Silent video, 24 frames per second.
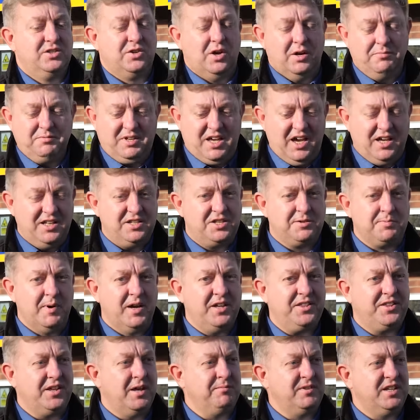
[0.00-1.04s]
So I'm Ken
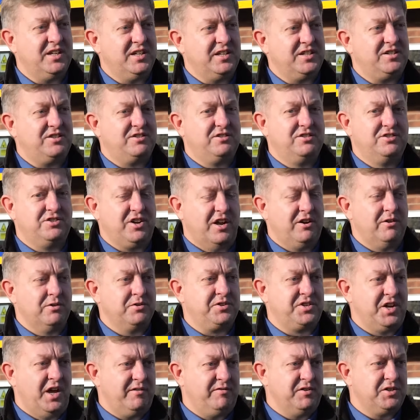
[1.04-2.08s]
Smith, I'm the General
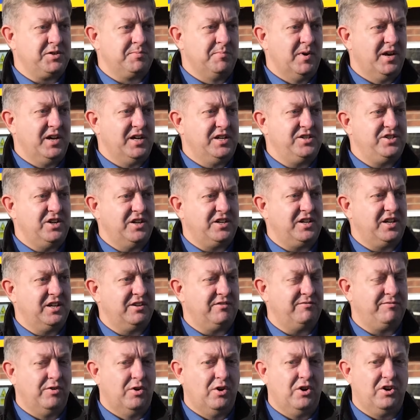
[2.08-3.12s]
Service Manager
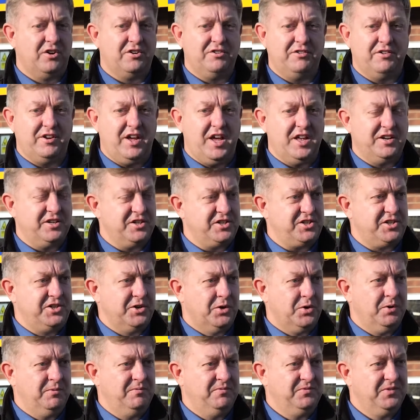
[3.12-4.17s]
here for Ernest
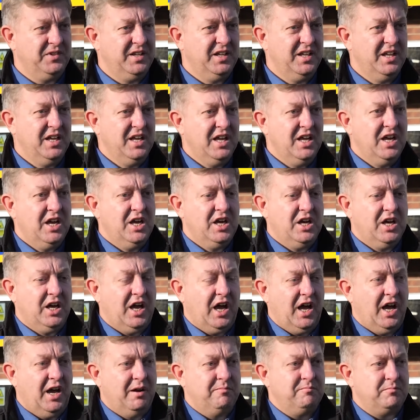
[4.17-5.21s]
Doe.
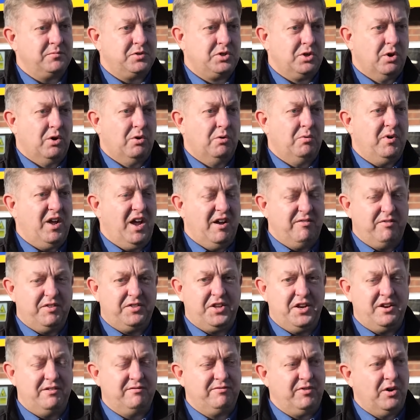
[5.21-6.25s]
Um, so
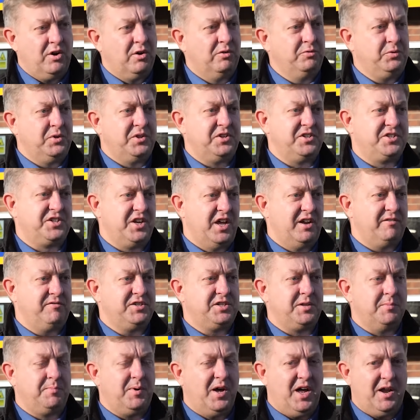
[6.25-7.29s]
everything involved with the
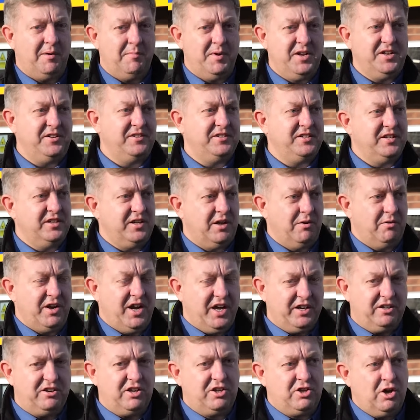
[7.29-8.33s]
Service Department, our
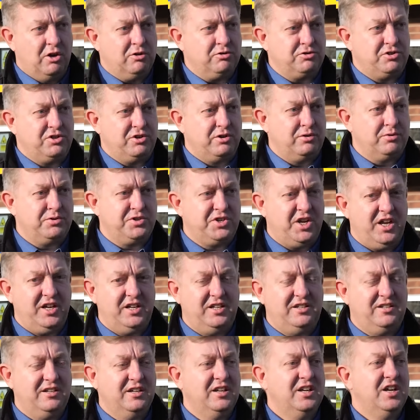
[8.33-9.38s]
agricultural
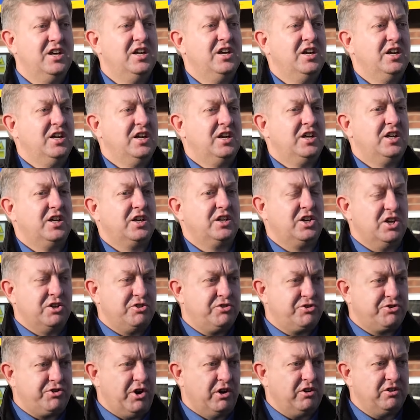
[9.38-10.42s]
side,
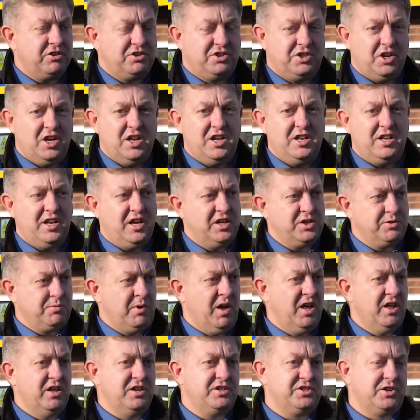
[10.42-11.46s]
construction as
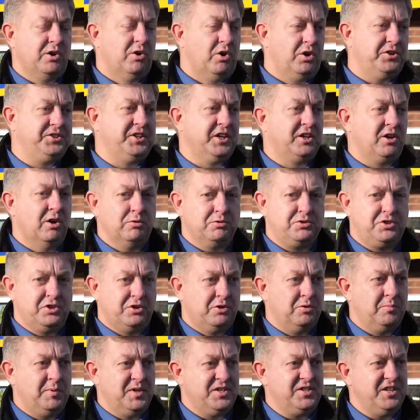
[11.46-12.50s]
well as the
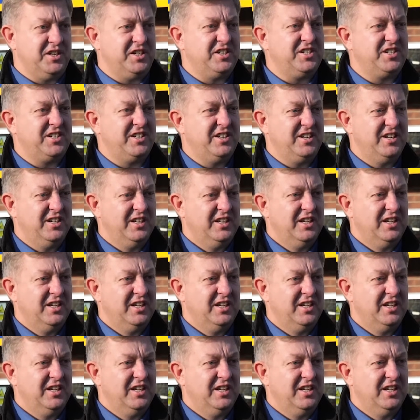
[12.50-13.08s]
horticultural business.